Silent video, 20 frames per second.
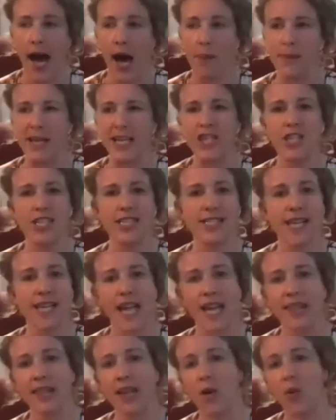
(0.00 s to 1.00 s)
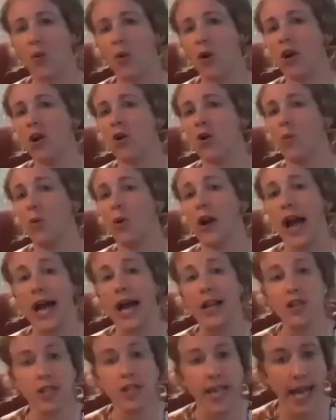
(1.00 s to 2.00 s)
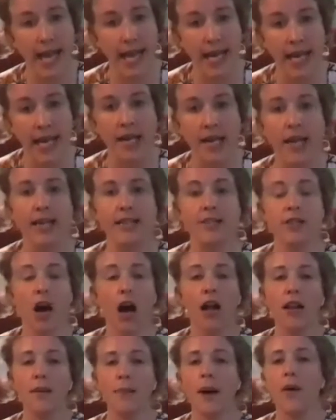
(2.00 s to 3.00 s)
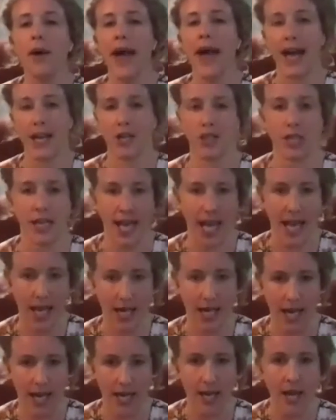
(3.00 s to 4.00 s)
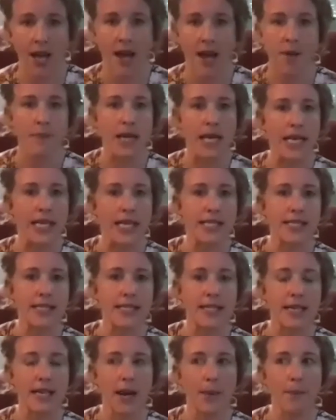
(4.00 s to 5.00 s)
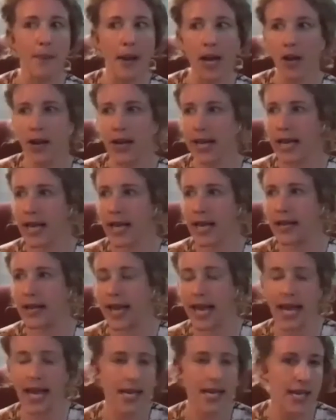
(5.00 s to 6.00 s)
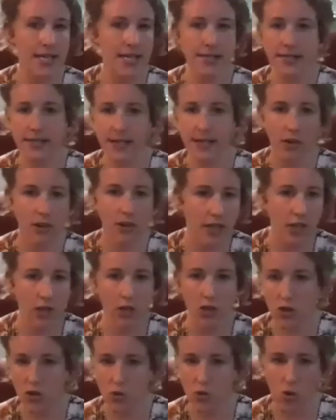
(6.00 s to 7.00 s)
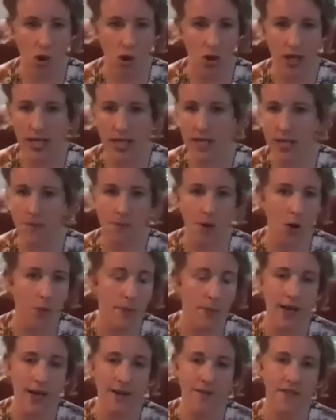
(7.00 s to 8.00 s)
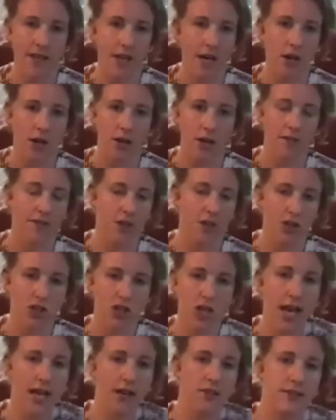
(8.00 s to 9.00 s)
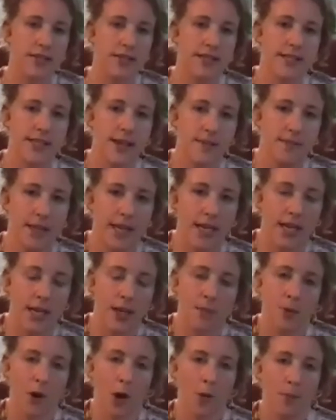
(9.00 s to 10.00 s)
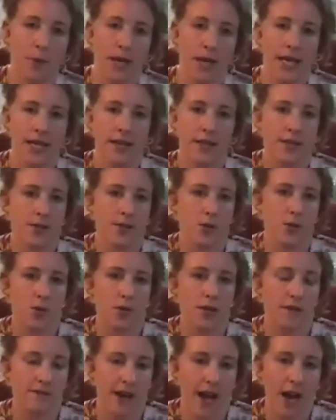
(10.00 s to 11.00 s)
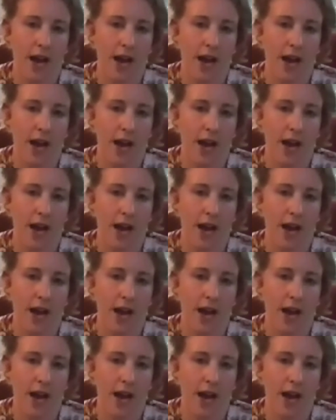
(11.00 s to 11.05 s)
And just saying that we're educating, it's all about educating, because a parent can't necessarily control in the moment if their child did something inappropriate in the school